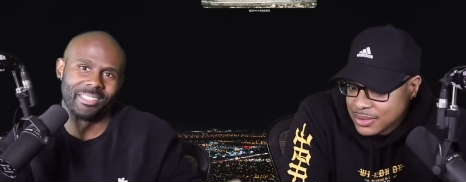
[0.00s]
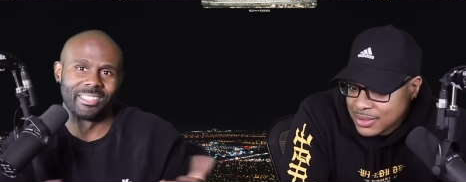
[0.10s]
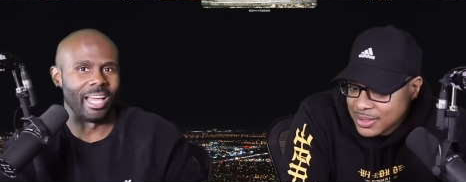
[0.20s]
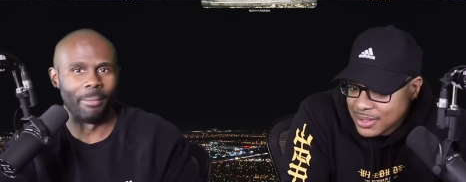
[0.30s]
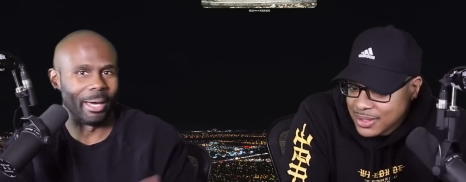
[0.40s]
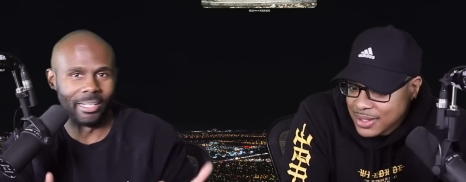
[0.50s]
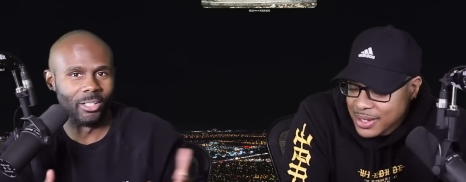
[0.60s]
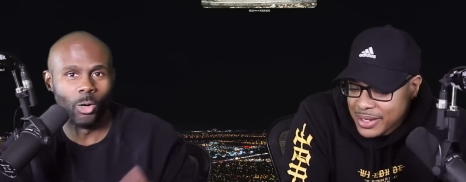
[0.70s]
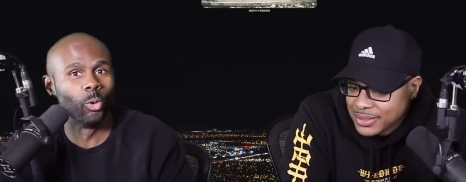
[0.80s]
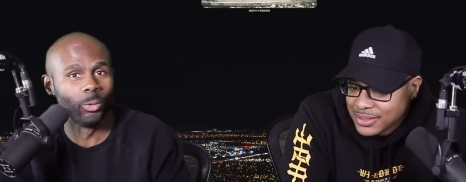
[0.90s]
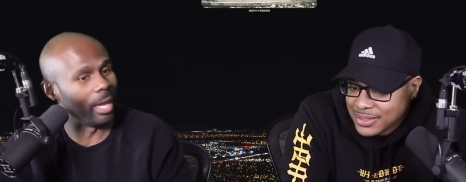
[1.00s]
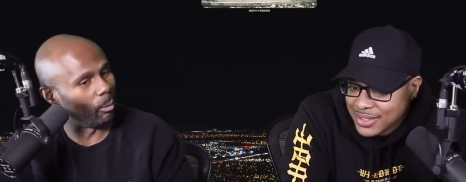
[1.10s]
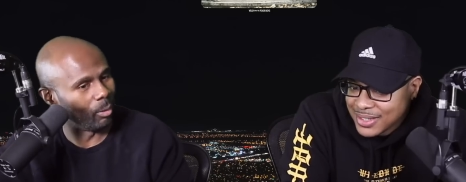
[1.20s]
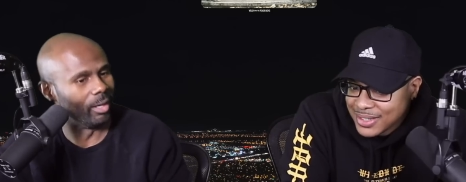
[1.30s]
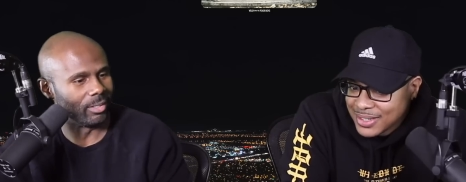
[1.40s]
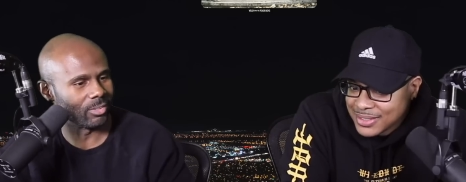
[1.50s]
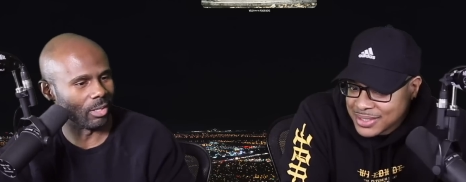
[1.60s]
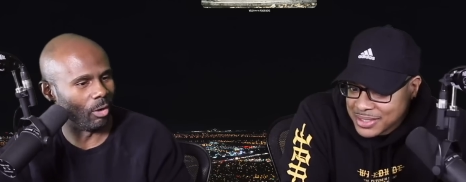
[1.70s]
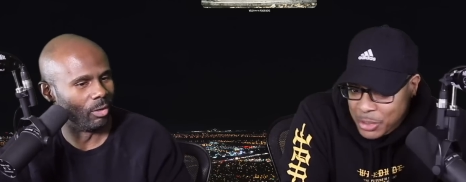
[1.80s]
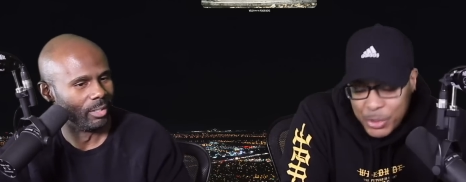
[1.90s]
Speaker 1: at the time I didn't know who that was.
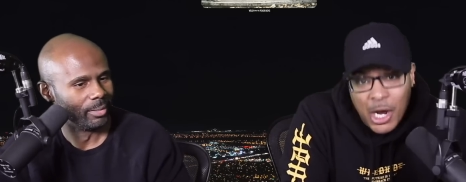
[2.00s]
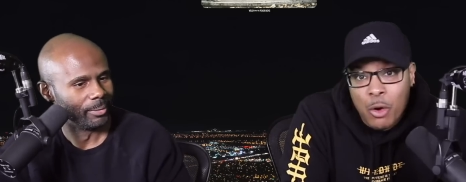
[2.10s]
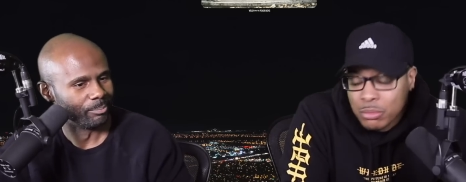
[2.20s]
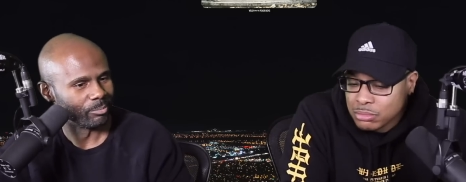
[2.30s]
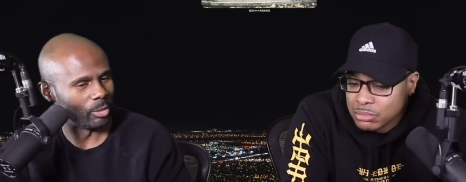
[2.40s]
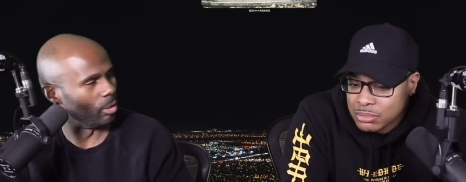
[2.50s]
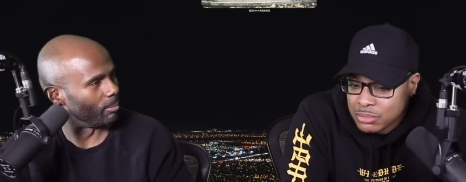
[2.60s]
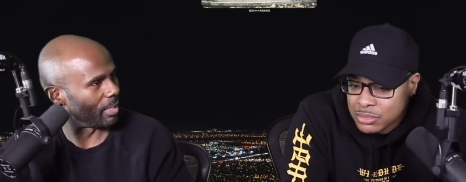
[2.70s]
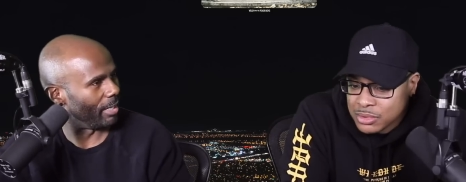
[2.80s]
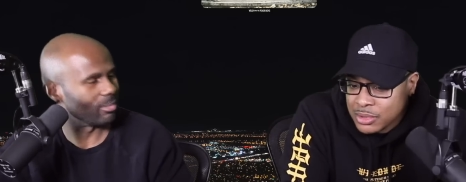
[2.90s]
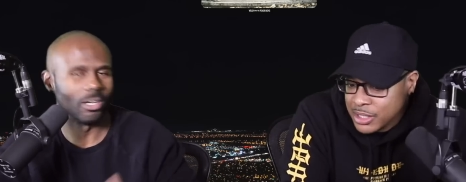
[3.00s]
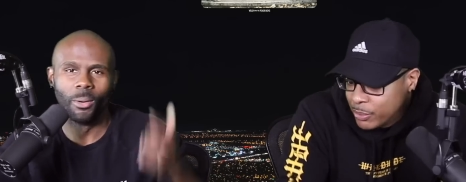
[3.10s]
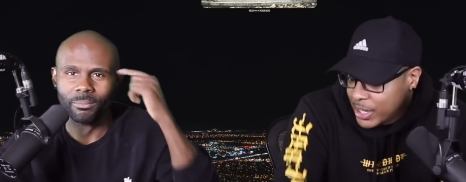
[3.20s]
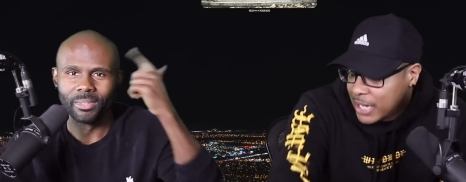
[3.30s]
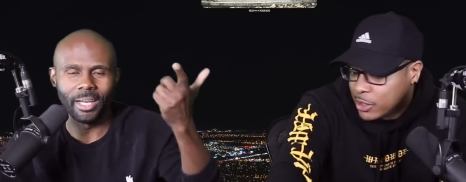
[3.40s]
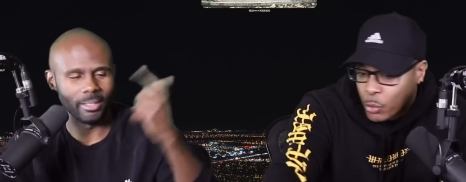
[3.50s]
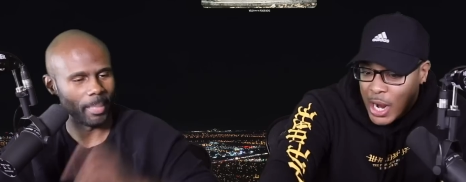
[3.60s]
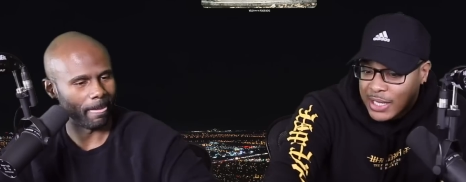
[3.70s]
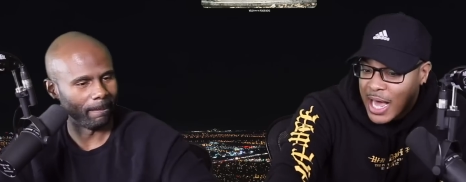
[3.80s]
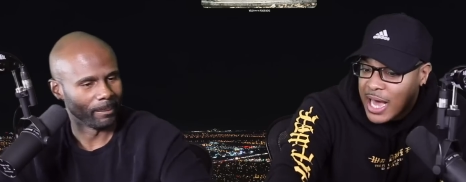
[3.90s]
So there we go. You know what I'm saying? So, and then we got hey. Little
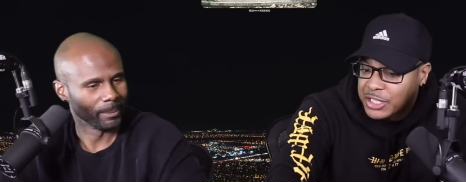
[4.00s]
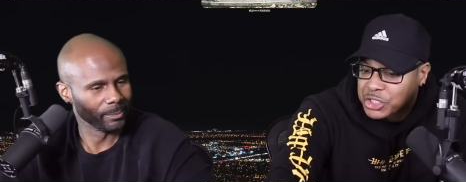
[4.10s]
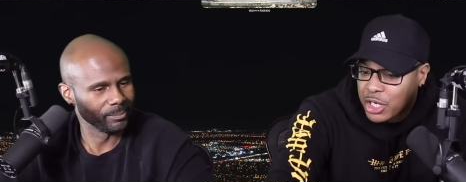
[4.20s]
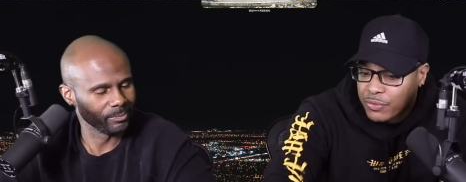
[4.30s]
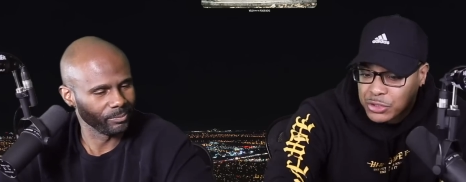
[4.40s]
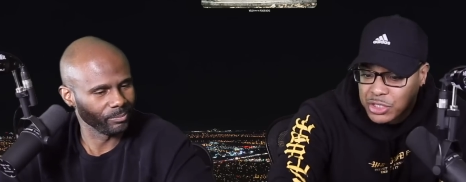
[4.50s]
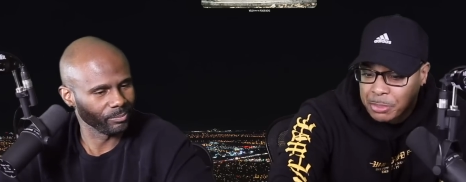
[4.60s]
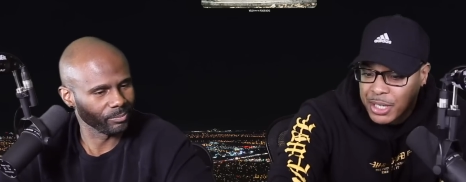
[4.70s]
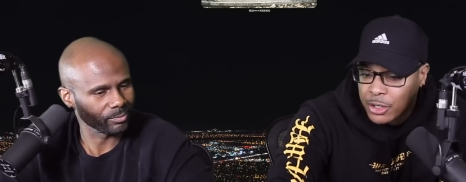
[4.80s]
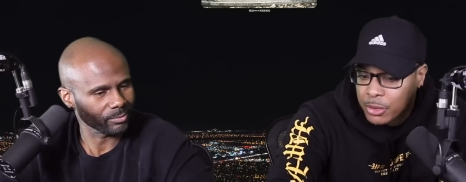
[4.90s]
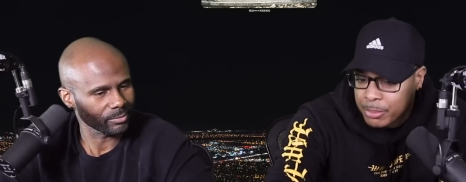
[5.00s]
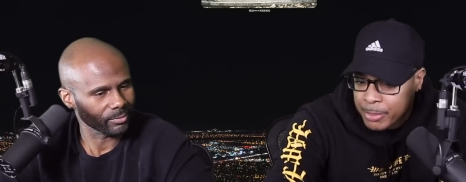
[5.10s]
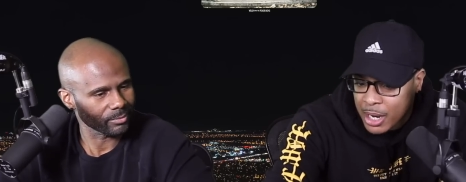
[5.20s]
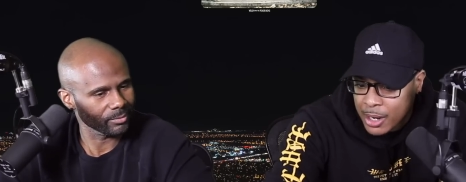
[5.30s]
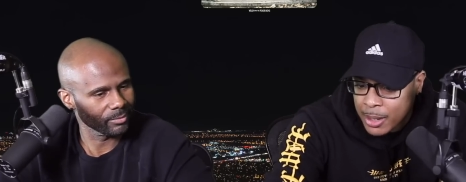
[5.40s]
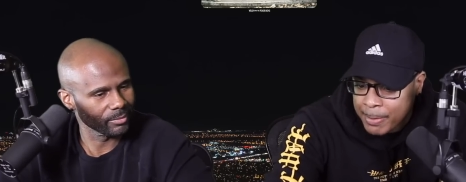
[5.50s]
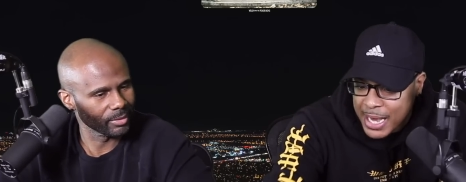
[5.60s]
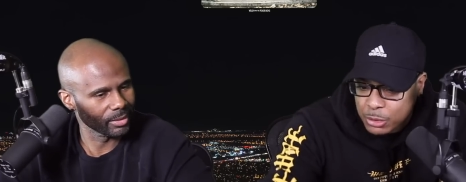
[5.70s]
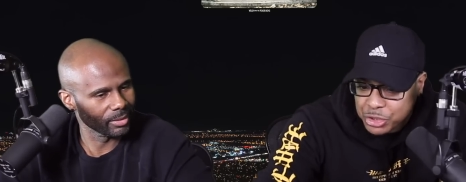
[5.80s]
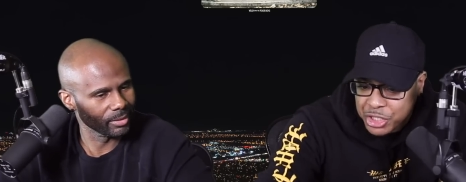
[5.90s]
Speaker 2: White Lies, Chuck versus the Beard, uh,
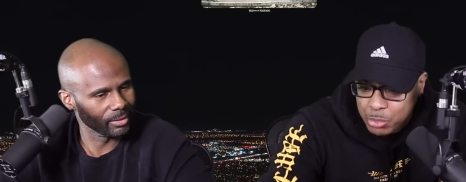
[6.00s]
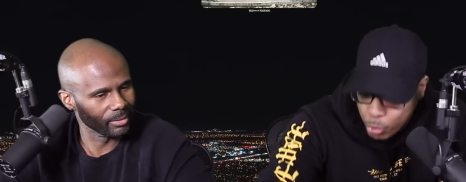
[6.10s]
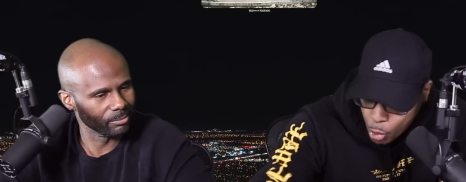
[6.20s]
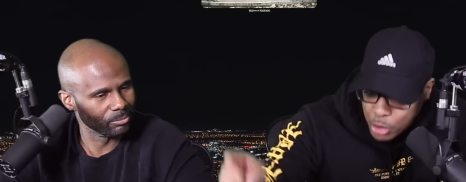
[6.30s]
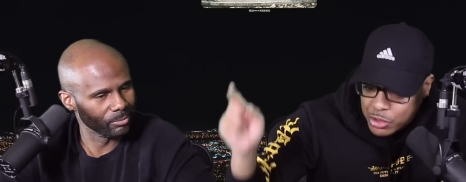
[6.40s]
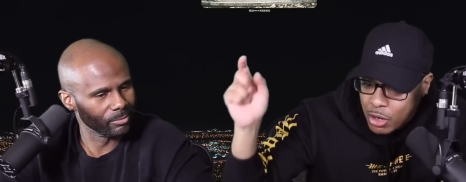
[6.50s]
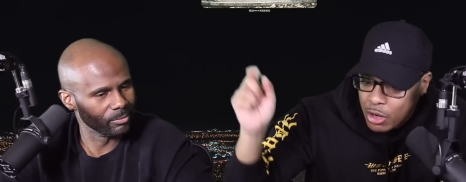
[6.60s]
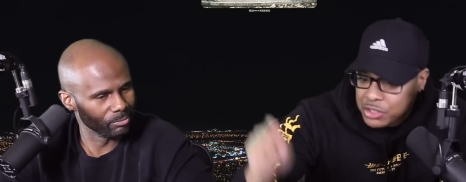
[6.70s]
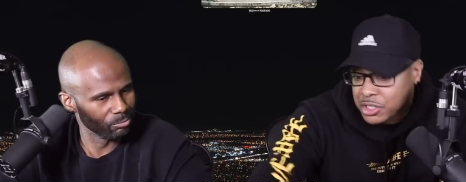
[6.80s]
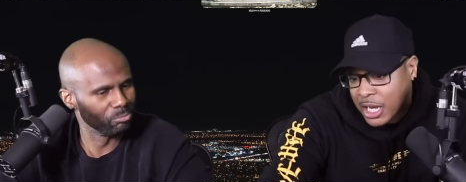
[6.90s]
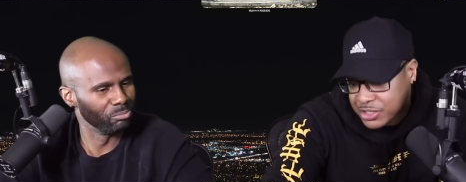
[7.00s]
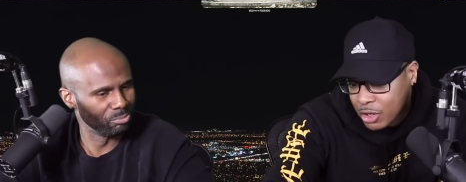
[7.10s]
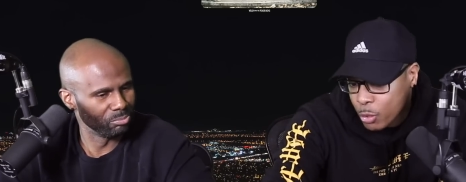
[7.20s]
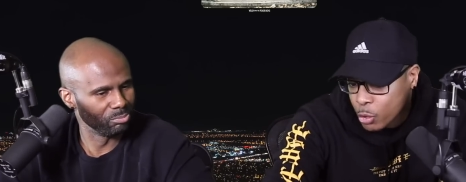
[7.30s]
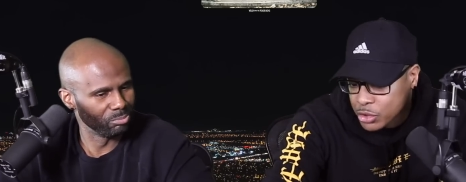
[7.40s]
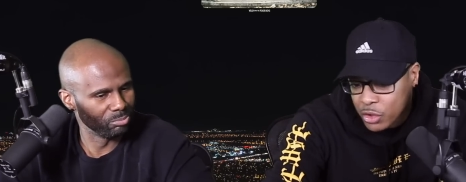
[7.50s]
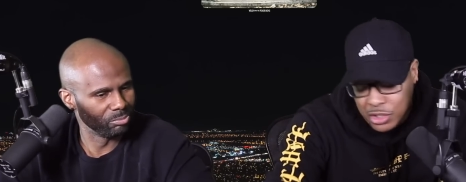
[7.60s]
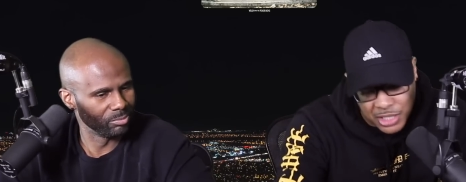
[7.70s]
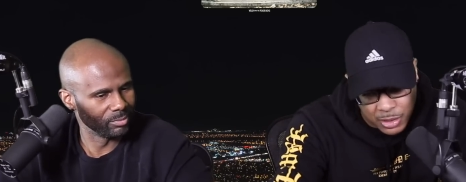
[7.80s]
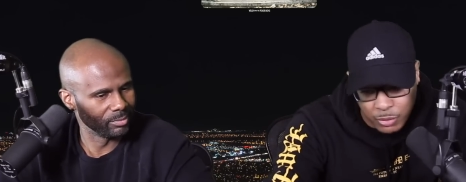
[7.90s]
Battleship, War Dogs. I saw War
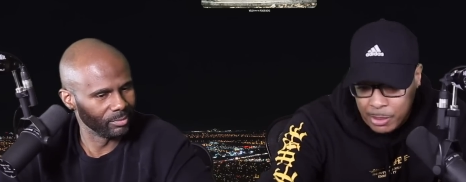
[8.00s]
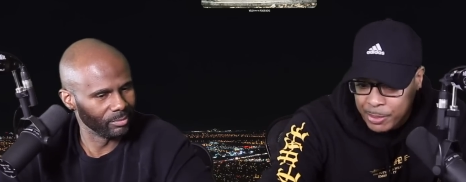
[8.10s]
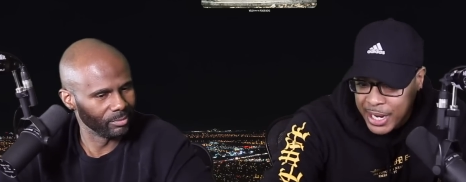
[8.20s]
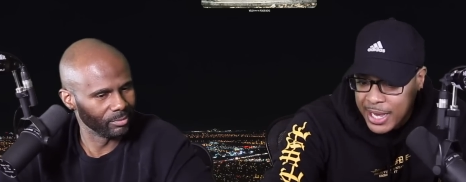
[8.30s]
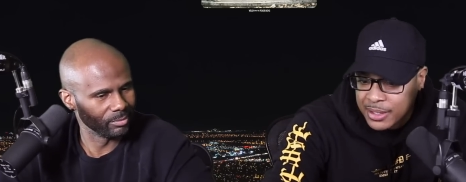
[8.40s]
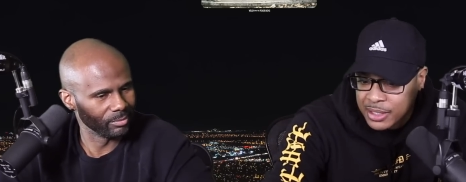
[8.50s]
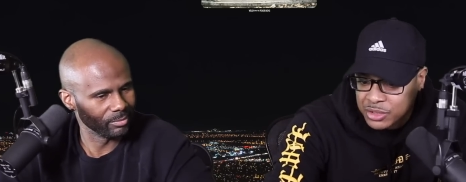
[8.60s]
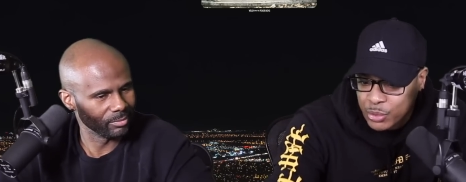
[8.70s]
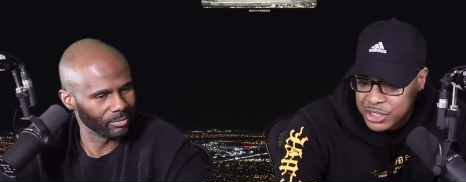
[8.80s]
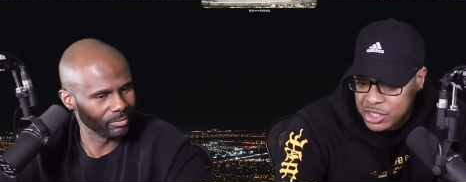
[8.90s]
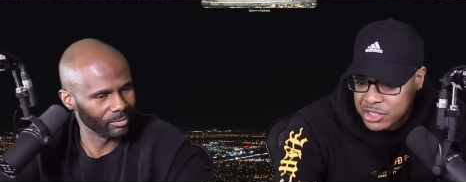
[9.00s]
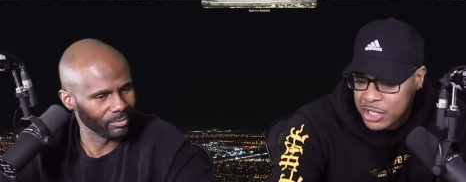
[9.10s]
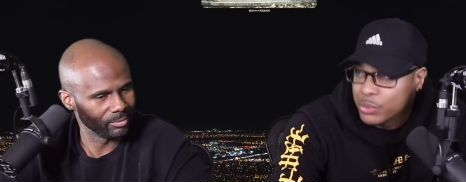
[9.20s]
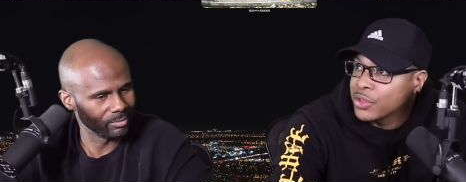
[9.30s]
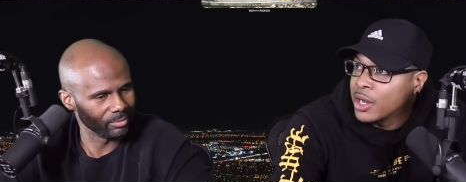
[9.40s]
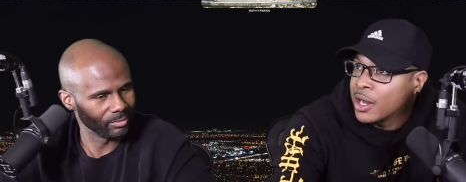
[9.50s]
Dogs. I don't remember that. And then 2016 with